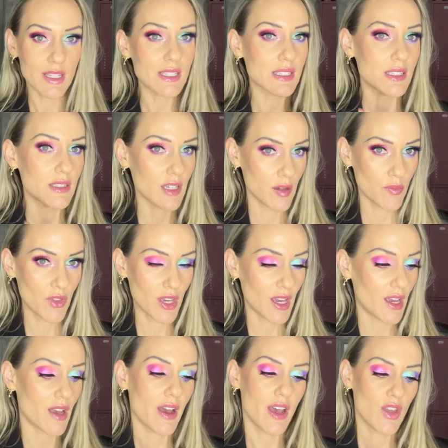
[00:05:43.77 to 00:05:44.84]
Same
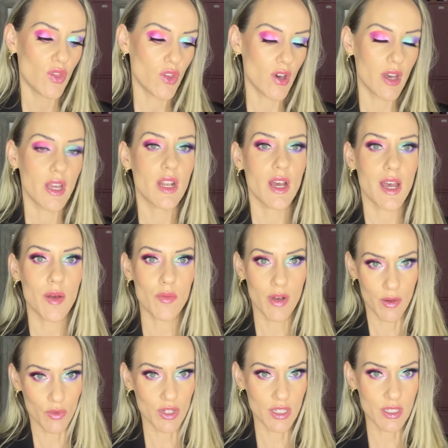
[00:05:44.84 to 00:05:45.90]
thing. I thought I might
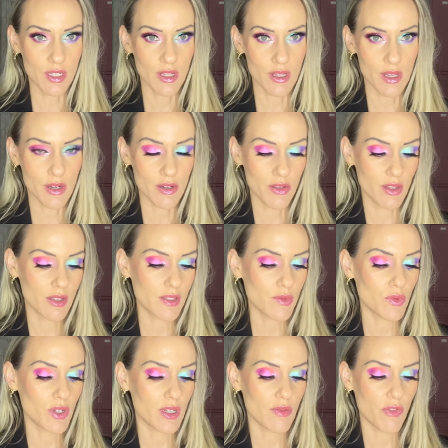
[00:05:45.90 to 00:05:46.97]
want to declutter this
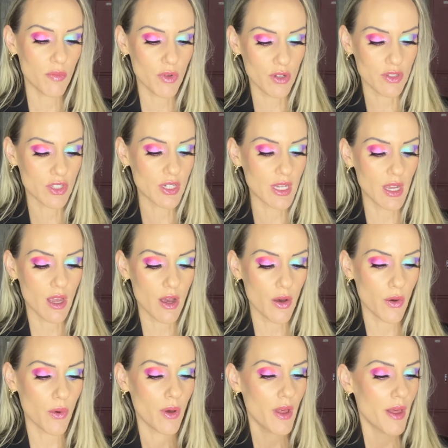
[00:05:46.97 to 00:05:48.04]
one from Alter Ego.